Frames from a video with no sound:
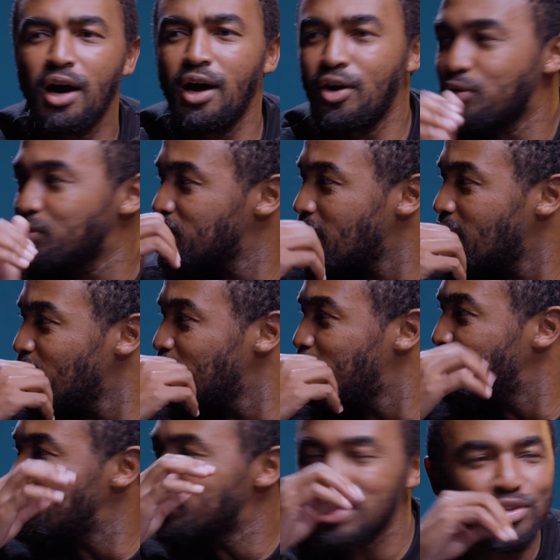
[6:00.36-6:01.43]
I'll
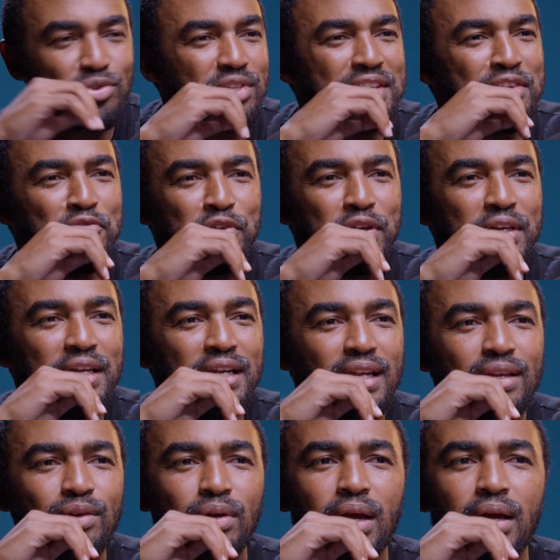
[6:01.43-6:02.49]
put Sizwe
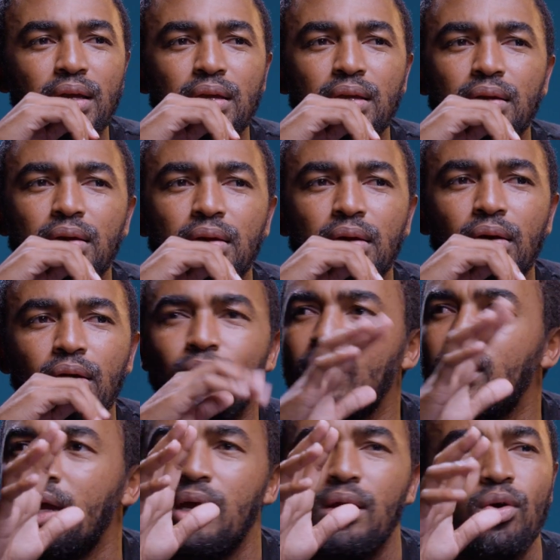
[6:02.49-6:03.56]
senfikile, and you're like,
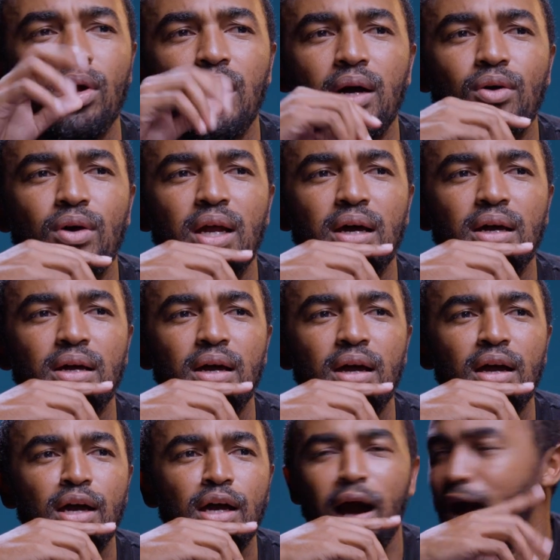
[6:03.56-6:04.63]
oh, hola.
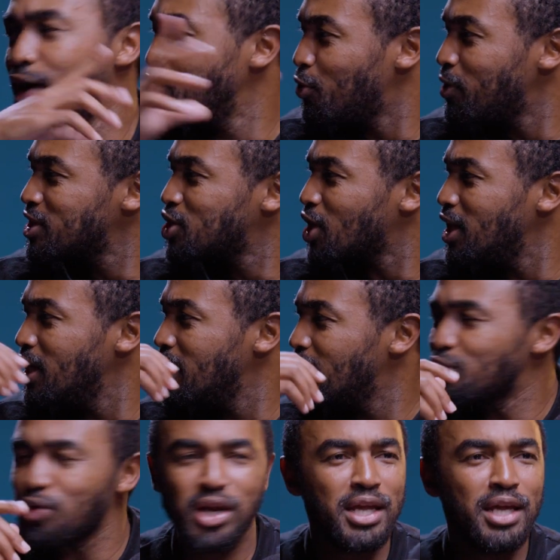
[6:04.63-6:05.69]
I know
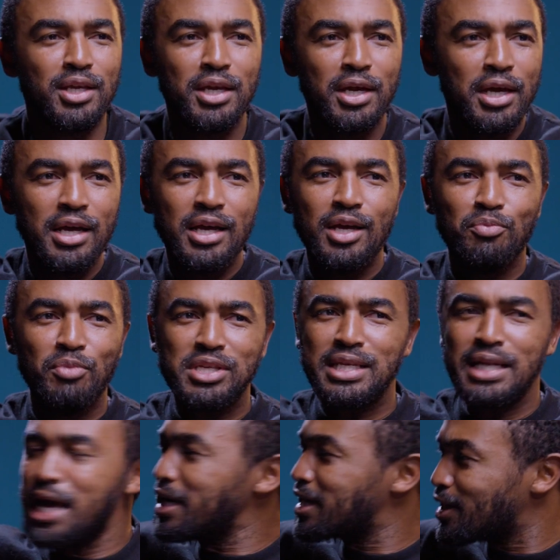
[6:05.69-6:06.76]
basitshelile ntwana hey,
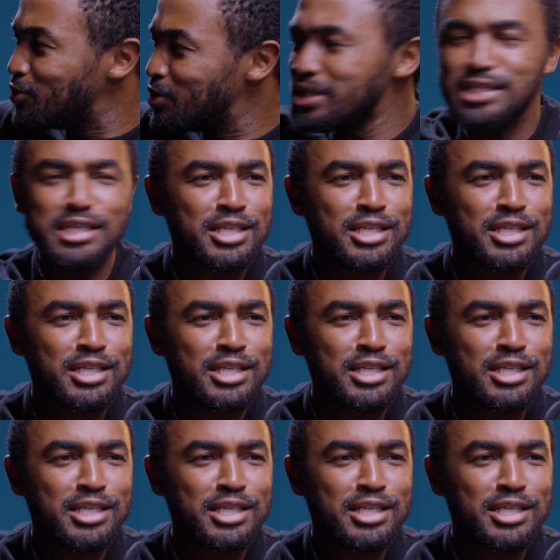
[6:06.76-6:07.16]
besila grounding